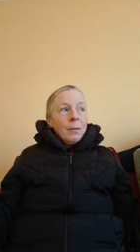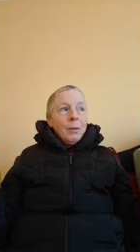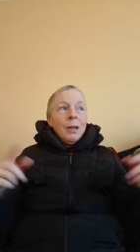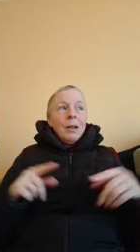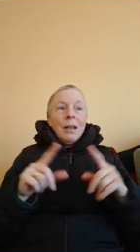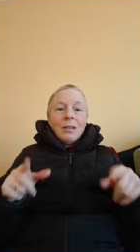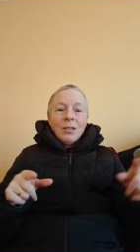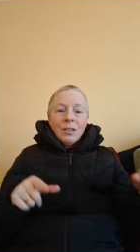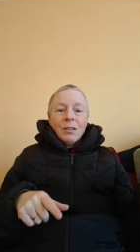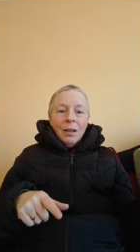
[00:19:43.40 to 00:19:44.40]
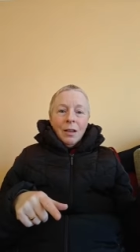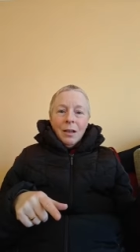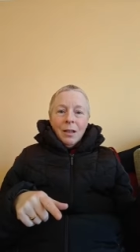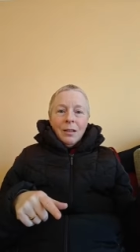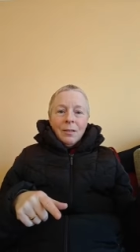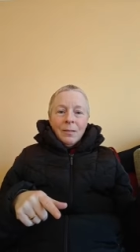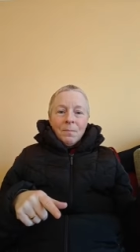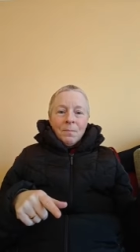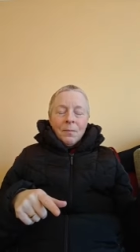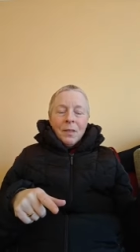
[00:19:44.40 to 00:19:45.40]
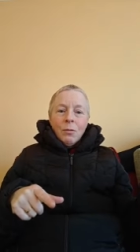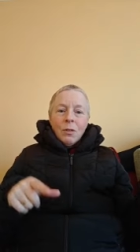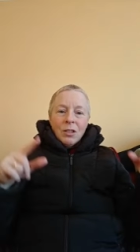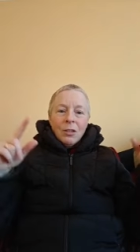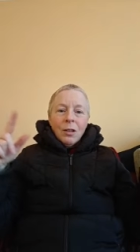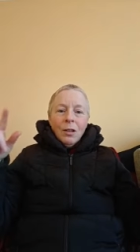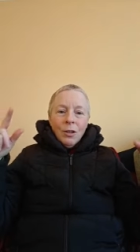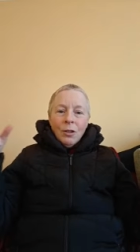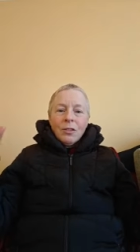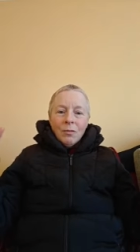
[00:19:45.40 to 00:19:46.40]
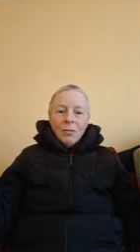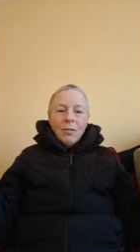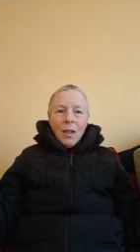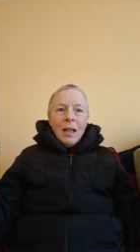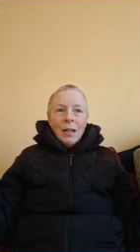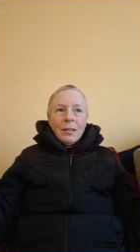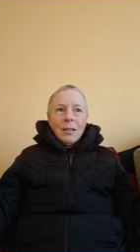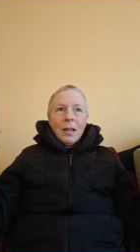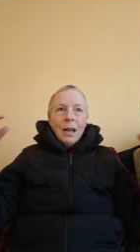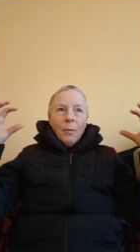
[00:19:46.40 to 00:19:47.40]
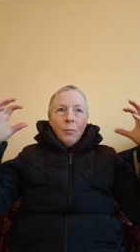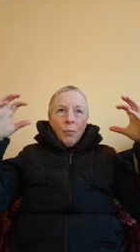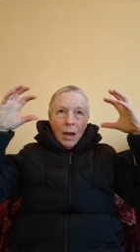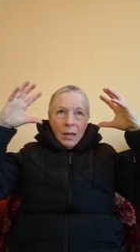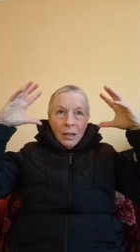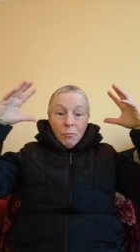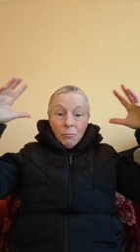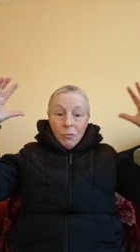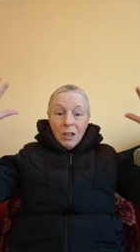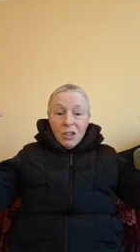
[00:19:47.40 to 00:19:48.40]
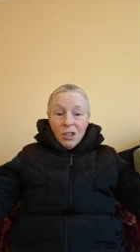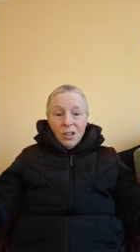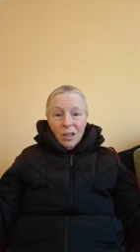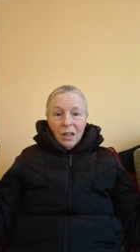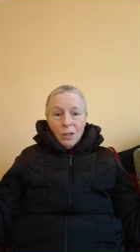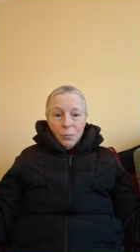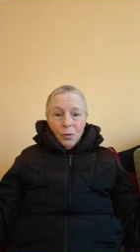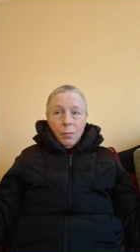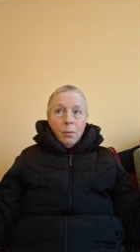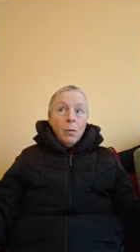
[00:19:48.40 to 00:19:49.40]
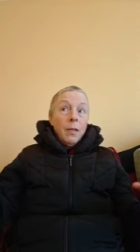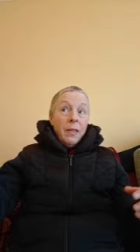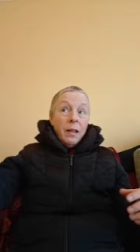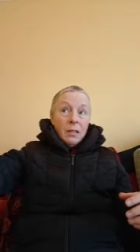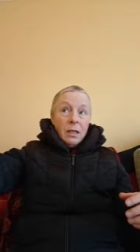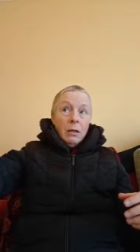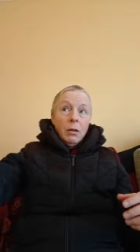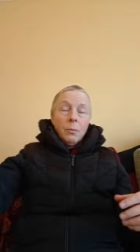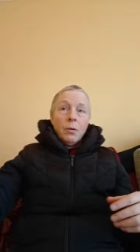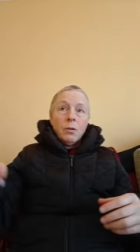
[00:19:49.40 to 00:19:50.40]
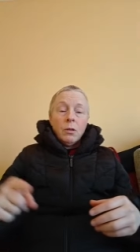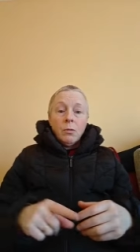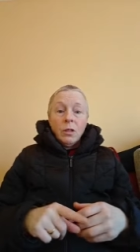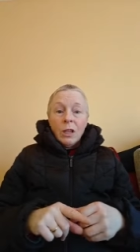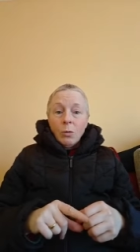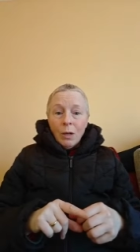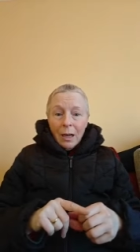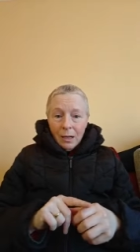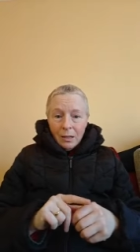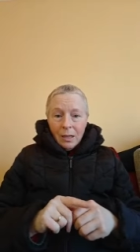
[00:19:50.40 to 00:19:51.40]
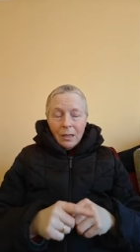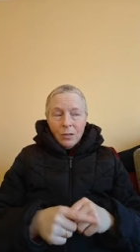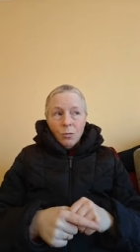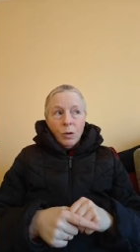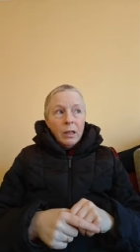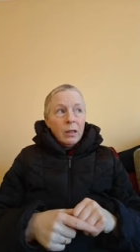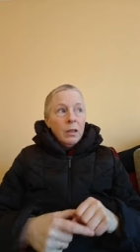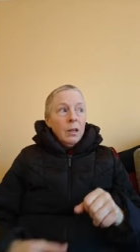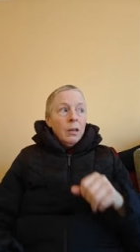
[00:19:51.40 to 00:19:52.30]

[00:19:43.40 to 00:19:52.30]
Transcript: But in our society, there are still lots of things that our brain can register as a problem, like that scary person who yelled at us last week,